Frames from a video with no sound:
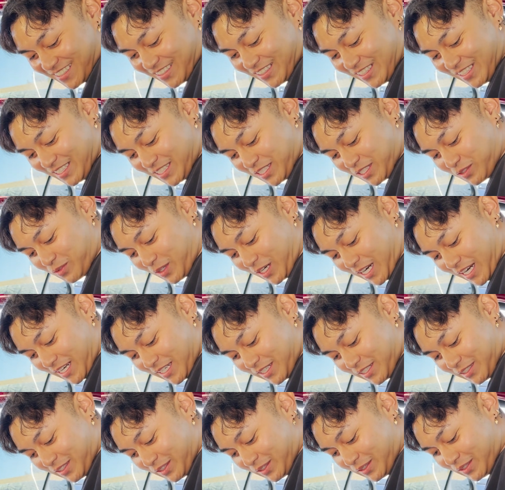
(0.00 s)
so this is what I
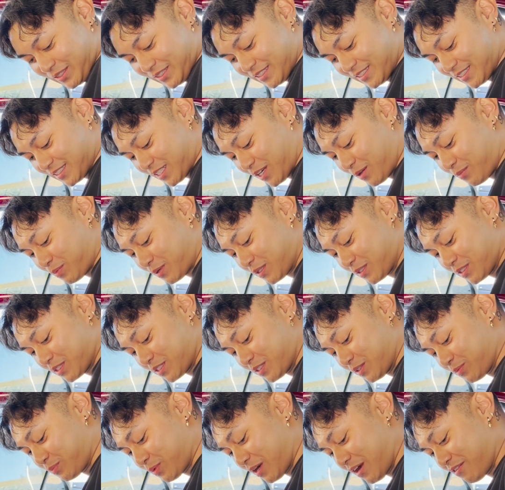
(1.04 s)
do. It's all
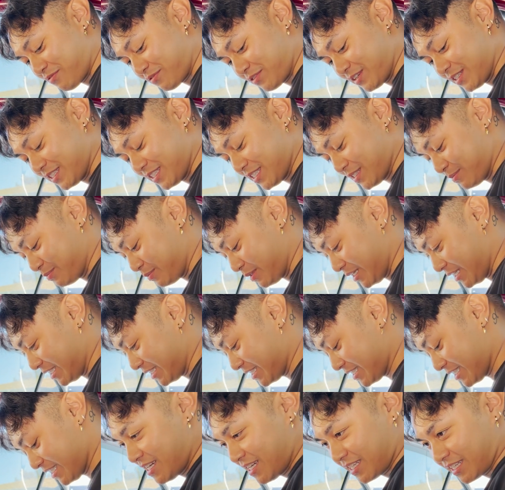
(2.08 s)
personal preference, but
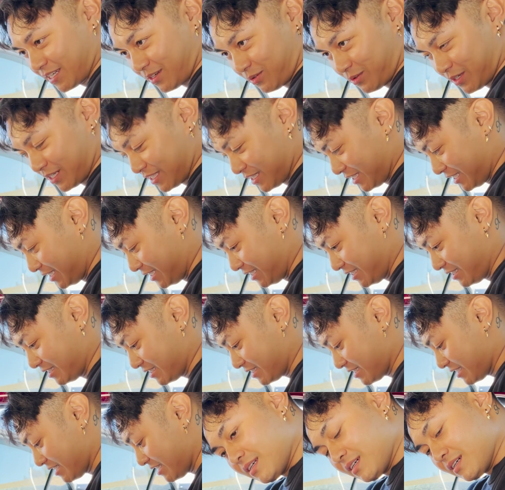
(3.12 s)
get one of
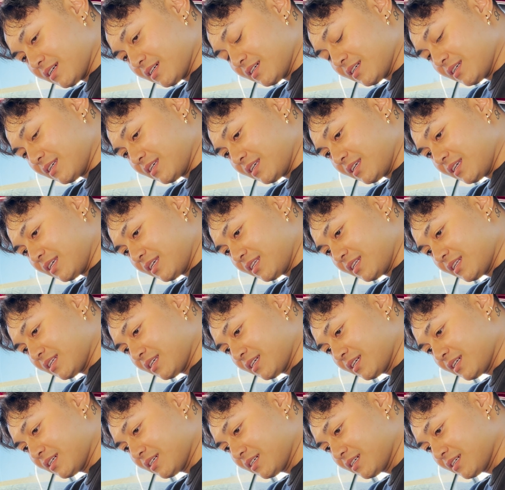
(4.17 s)
these. In,
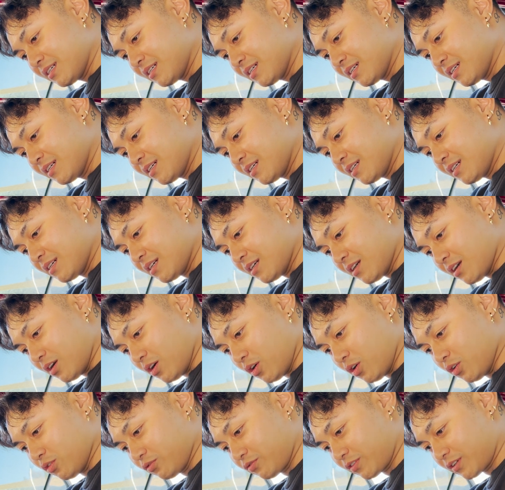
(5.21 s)

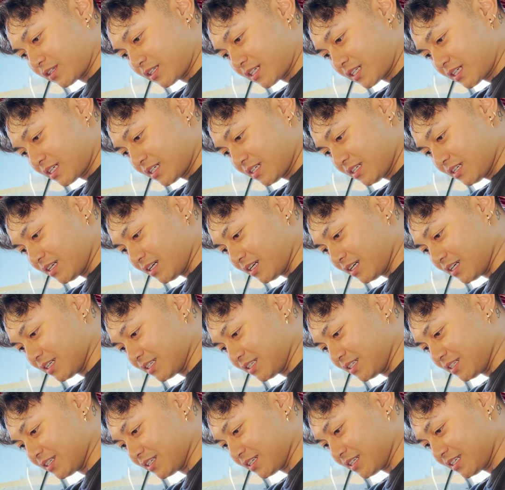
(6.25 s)
over,
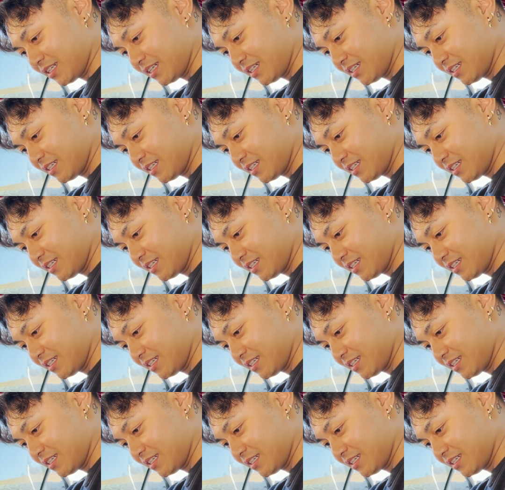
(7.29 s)
under,